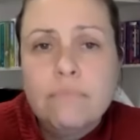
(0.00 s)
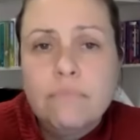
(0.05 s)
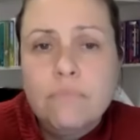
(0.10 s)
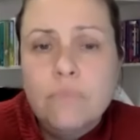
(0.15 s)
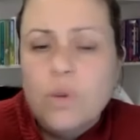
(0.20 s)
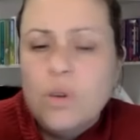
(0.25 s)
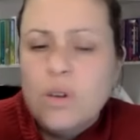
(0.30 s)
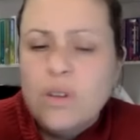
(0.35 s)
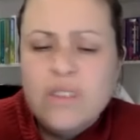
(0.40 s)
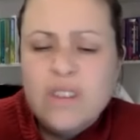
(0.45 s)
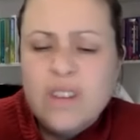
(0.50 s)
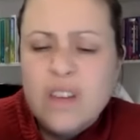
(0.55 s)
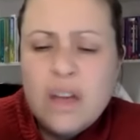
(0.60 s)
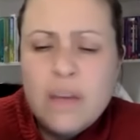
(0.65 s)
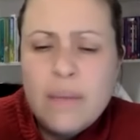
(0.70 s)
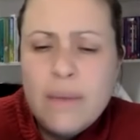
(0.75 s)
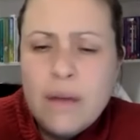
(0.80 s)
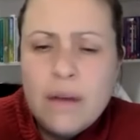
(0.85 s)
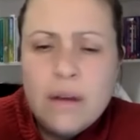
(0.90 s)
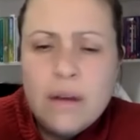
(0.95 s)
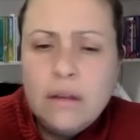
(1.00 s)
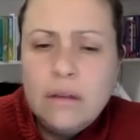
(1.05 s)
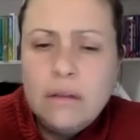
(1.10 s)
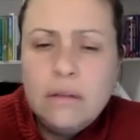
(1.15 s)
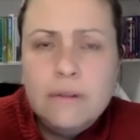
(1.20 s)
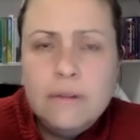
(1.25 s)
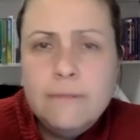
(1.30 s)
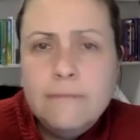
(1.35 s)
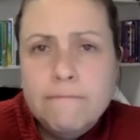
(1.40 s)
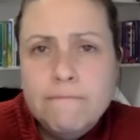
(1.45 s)
We don't have to talk about it.
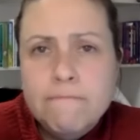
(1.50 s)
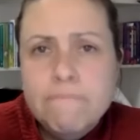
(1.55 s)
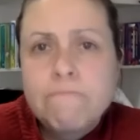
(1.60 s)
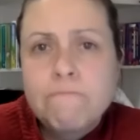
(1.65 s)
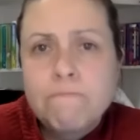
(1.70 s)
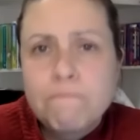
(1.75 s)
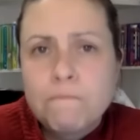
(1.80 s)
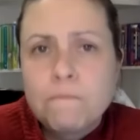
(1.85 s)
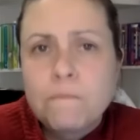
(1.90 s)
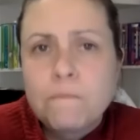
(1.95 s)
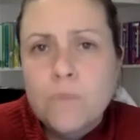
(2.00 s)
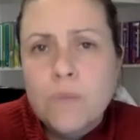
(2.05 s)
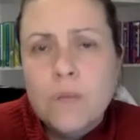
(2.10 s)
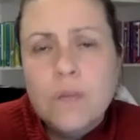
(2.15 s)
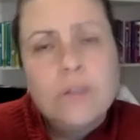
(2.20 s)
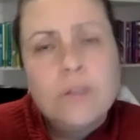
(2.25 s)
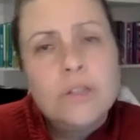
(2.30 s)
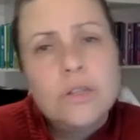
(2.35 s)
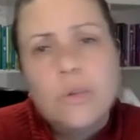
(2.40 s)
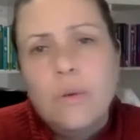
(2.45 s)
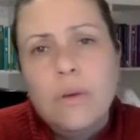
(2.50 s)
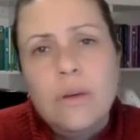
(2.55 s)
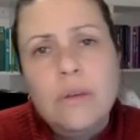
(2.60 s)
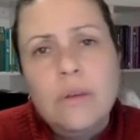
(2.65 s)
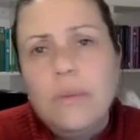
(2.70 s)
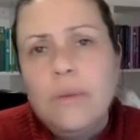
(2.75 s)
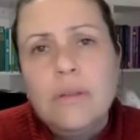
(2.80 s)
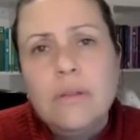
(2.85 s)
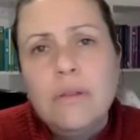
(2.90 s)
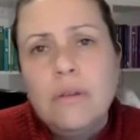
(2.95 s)
I just don't want you to
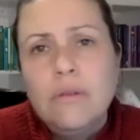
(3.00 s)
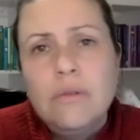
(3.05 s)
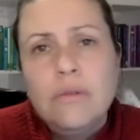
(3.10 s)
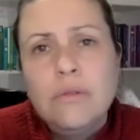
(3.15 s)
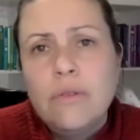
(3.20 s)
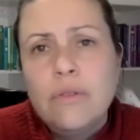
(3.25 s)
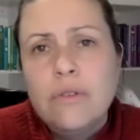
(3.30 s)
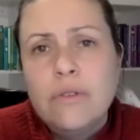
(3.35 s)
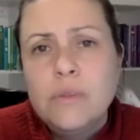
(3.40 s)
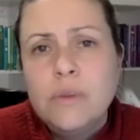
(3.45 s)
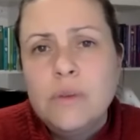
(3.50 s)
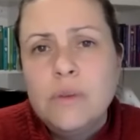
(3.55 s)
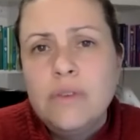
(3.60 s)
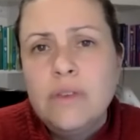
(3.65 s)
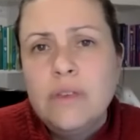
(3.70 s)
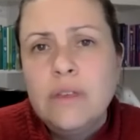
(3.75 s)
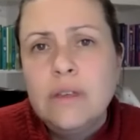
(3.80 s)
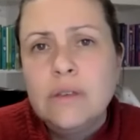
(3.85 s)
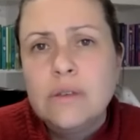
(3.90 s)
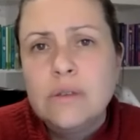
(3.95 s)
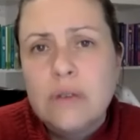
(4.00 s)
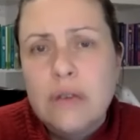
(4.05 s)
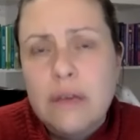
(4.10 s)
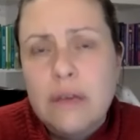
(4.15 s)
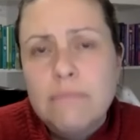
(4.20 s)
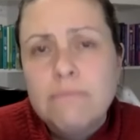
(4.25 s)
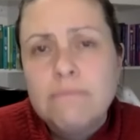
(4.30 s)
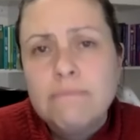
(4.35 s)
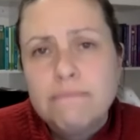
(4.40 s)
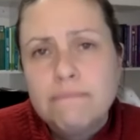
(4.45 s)
be alone with all these big feelings.
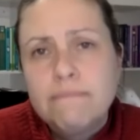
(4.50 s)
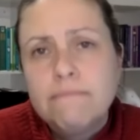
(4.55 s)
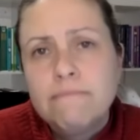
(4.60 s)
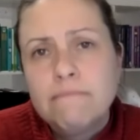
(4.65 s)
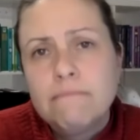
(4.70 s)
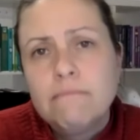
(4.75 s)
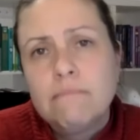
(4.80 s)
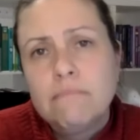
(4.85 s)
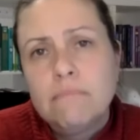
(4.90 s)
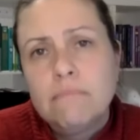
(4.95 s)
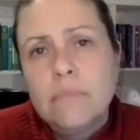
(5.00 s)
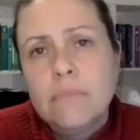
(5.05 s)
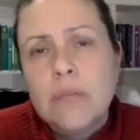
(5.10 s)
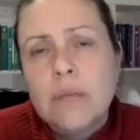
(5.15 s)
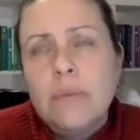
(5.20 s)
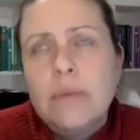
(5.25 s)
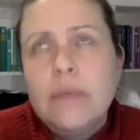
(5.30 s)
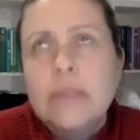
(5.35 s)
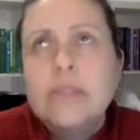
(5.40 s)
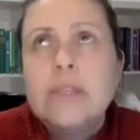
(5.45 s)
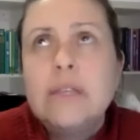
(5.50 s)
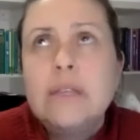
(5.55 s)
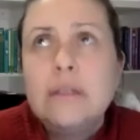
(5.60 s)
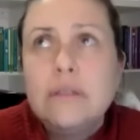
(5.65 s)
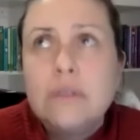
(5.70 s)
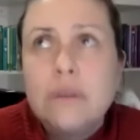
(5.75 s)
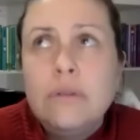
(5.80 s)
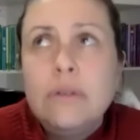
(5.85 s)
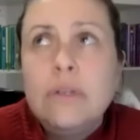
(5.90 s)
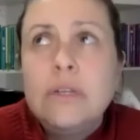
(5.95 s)
Okay. Because the
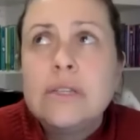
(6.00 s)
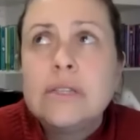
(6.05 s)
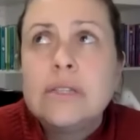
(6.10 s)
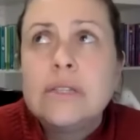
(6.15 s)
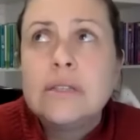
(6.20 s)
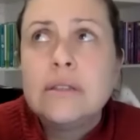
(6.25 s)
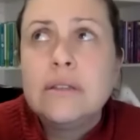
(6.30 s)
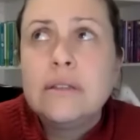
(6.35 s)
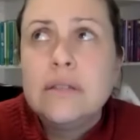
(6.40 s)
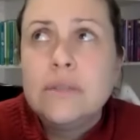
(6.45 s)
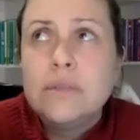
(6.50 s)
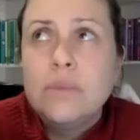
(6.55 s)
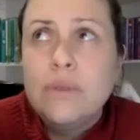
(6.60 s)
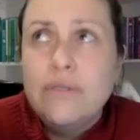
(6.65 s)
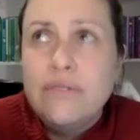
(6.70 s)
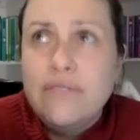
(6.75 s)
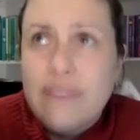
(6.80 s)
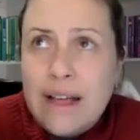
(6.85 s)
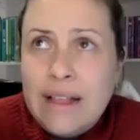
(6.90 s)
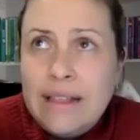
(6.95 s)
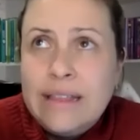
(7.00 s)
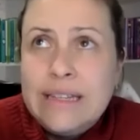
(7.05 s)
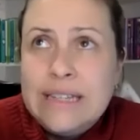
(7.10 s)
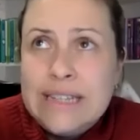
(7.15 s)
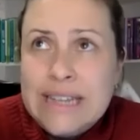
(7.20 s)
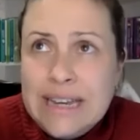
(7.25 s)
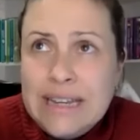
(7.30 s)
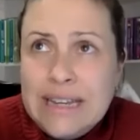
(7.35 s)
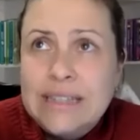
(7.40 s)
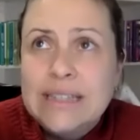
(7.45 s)
aloneness is what
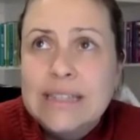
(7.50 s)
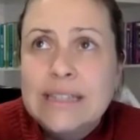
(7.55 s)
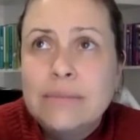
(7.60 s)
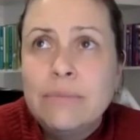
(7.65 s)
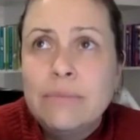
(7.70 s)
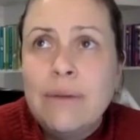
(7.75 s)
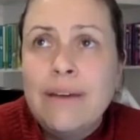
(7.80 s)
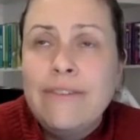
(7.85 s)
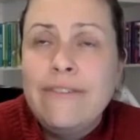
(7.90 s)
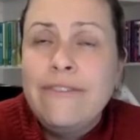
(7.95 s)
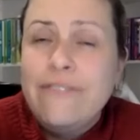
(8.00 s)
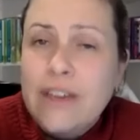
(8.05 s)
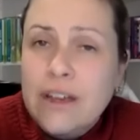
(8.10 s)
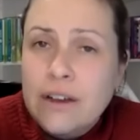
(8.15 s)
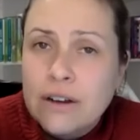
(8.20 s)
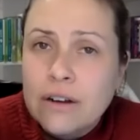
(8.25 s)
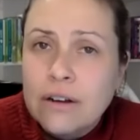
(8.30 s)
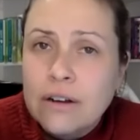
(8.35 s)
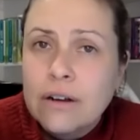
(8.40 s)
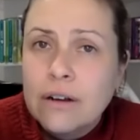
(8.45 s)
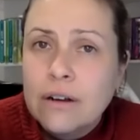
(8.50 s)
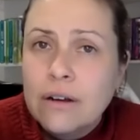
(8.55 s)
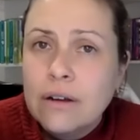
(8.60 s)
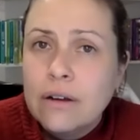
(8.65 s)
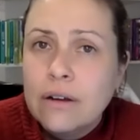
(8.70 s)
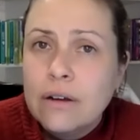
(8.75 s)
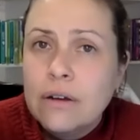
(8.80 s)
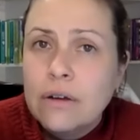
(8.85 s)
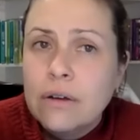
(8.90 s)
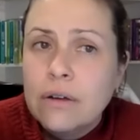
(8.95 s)
validates my fear
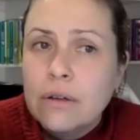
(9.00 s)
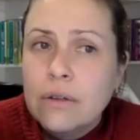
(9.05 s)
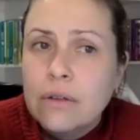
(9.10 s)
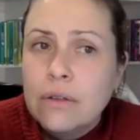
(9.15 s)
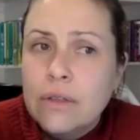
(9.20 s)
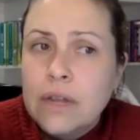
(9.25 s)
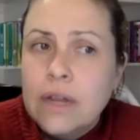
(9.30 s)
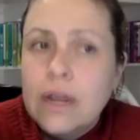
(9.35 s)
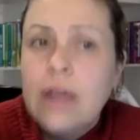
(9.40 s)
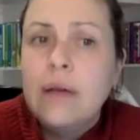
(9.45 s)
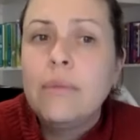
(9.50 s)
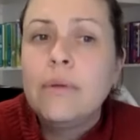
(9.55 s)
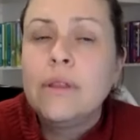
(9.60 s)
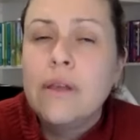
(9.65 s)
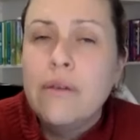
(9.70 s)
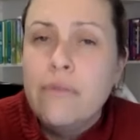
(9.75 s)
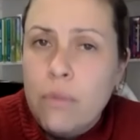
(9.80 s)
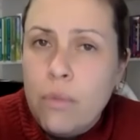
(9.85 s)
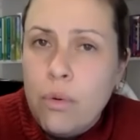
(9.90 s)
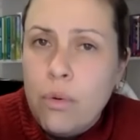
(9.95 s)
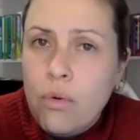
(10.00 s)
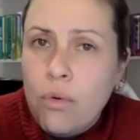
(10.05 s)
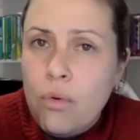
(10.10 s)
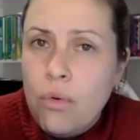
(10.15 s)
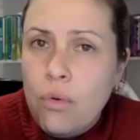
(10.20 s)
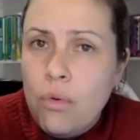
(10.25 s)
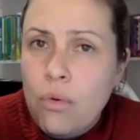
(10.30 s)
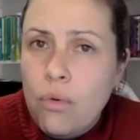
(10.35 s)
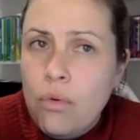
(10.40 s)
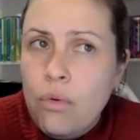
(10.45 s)
that I am unlovable.
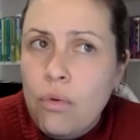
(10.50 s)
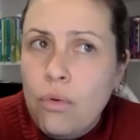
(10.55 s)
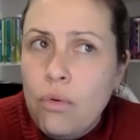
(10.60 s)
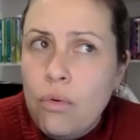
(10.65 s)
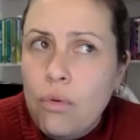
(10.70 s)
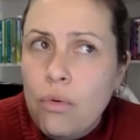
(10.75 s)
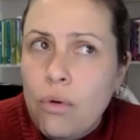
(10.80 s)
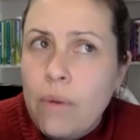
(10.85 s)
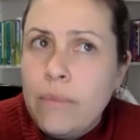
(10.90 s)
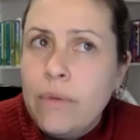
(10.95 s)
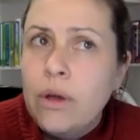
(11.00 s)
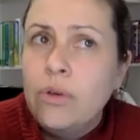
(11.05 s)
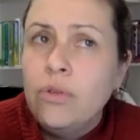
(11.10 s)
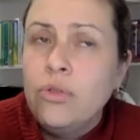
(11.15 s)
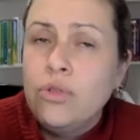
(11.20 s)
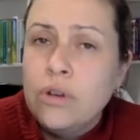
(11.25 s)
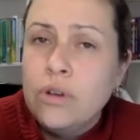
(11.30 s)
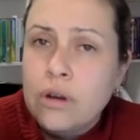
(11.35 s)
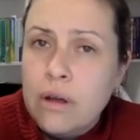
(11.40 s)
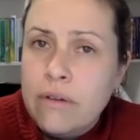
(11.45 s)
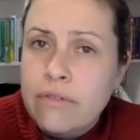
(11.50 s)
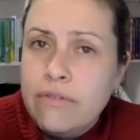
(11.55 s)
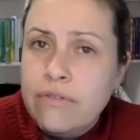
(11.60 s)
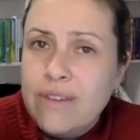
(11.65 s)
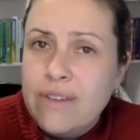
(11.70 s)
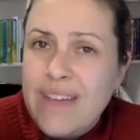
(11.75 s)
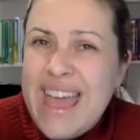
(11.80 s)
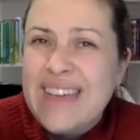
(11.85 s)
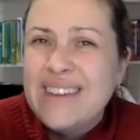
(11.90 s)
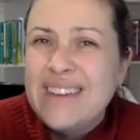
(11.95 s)
I'm not good enough
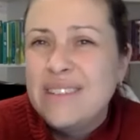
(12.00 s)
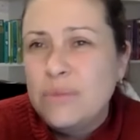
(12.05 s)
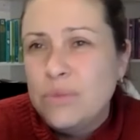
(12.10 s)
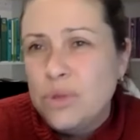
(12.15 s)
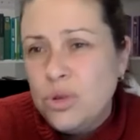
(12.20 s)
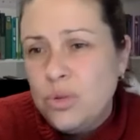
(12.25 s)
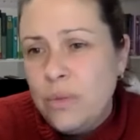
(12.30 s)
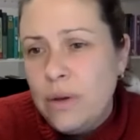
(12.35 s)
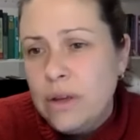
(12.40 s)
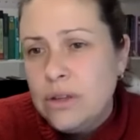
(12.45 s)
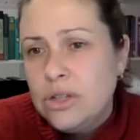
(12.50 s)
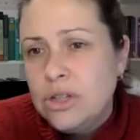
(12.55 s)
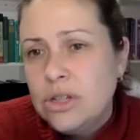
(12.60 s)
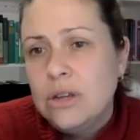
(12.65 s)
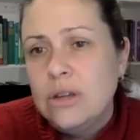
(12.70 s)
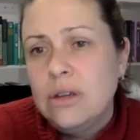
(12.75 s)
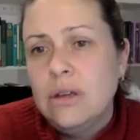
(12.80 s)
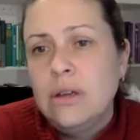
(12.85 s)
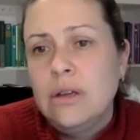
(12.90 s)
and I'm too much.